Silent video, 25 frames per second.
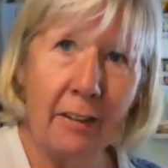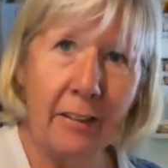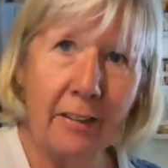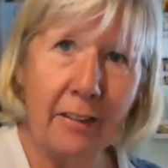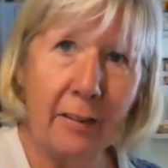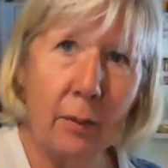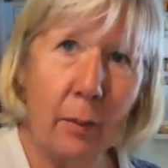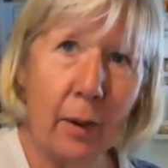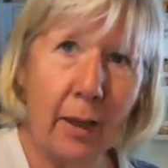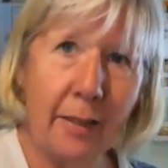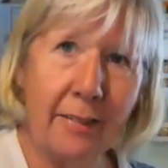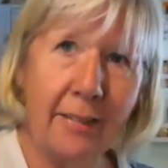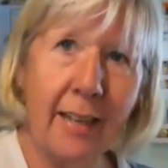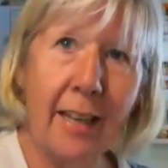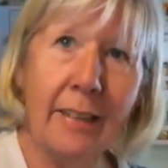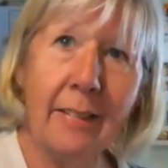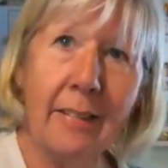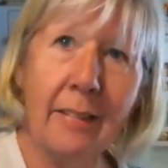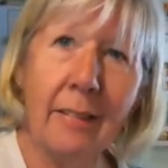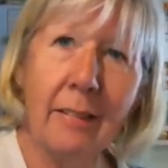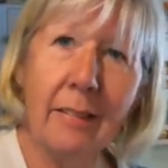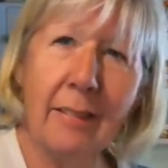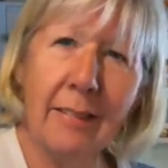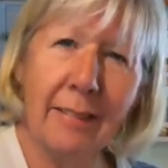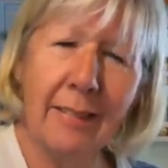It's quite dense,
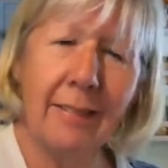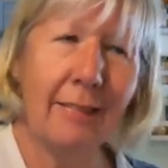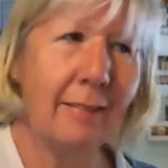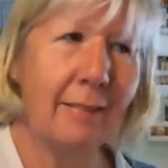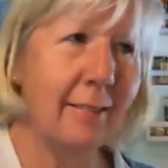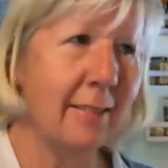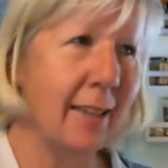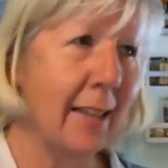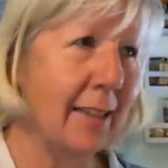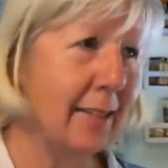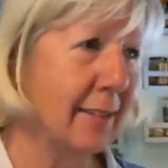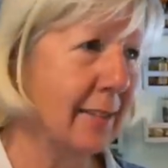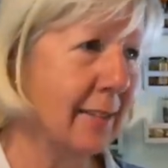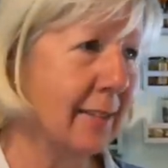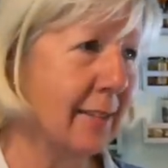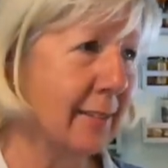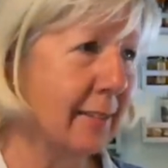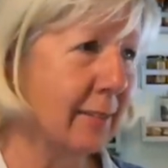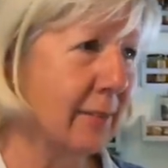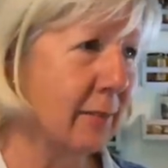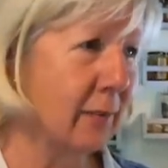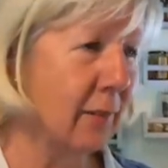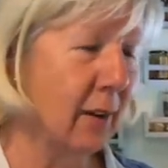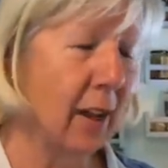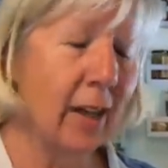
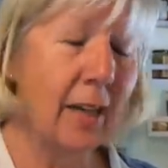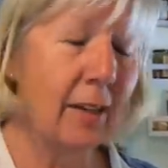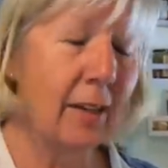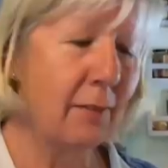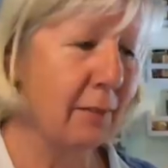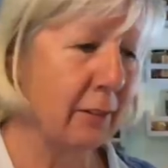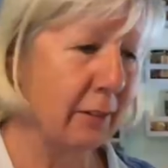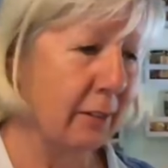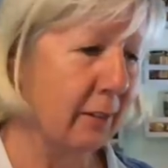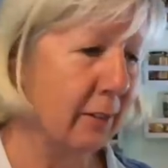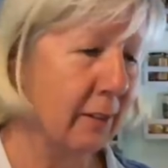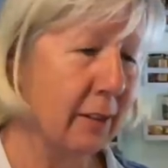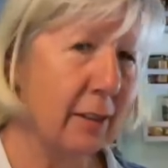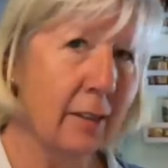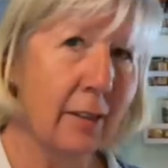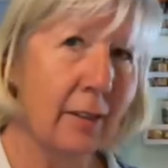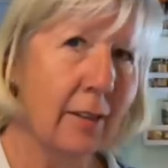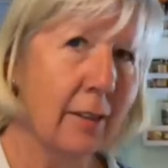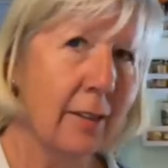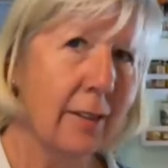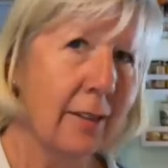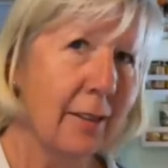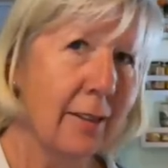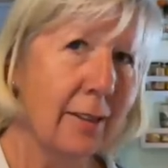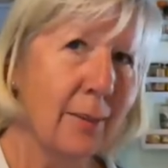dense flavour.
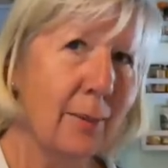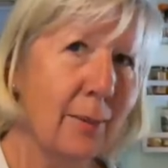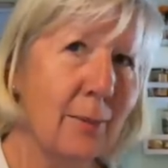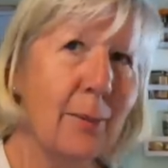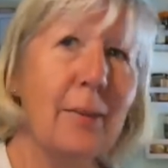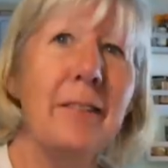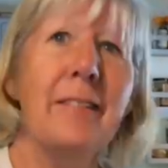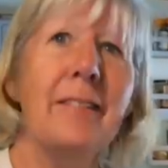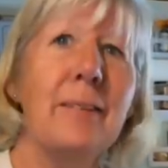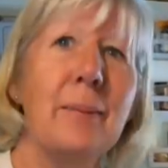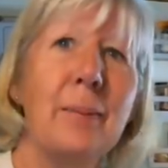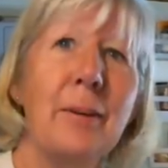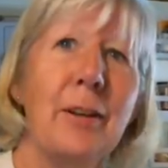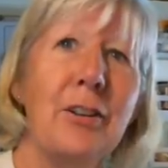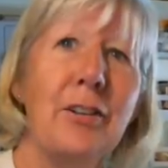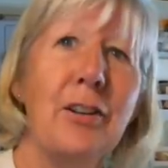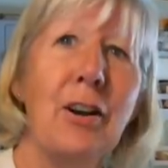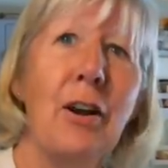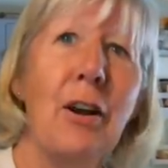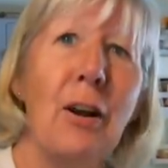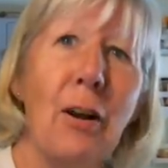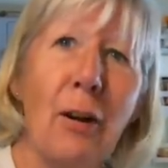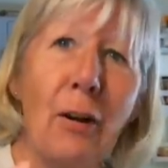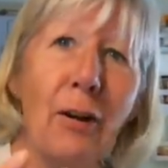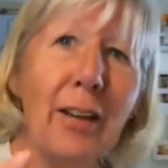What's the Strong.
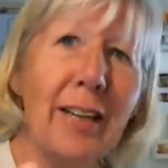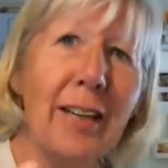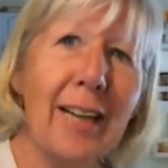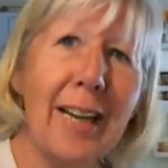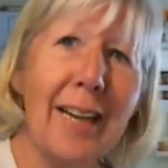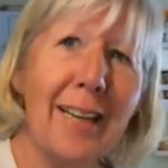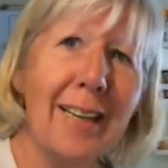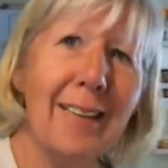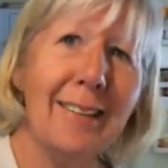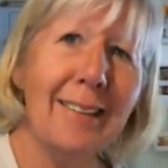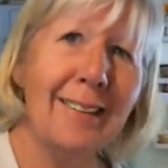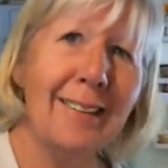word? Cloying.